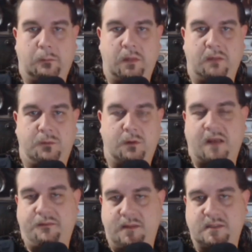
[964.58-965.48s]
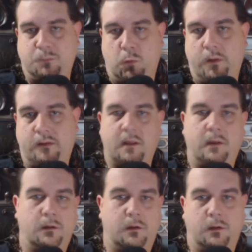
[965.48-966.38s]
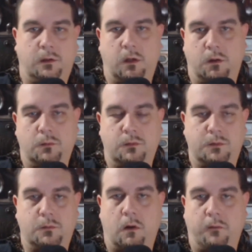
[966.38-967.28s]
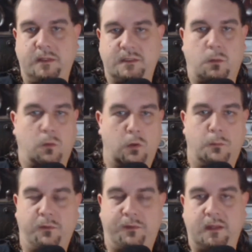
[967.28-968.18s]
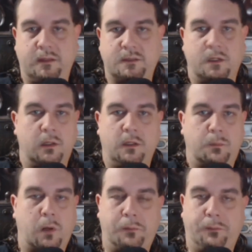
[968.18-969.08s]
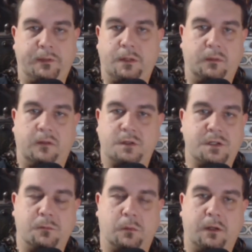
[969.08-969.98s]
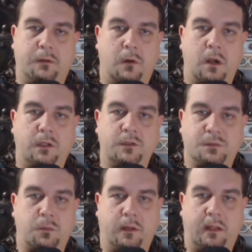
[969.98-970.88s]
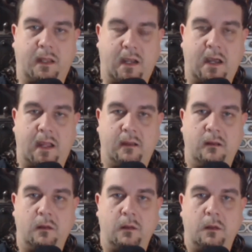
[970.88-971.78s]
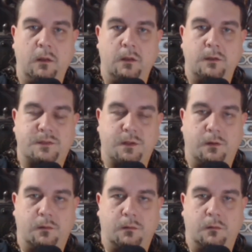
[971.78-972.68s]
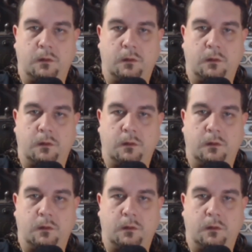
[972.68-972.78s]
if you're at this point that you're going to go do all these horrible things, you probably don't give a shit where you are. You just want to get high. So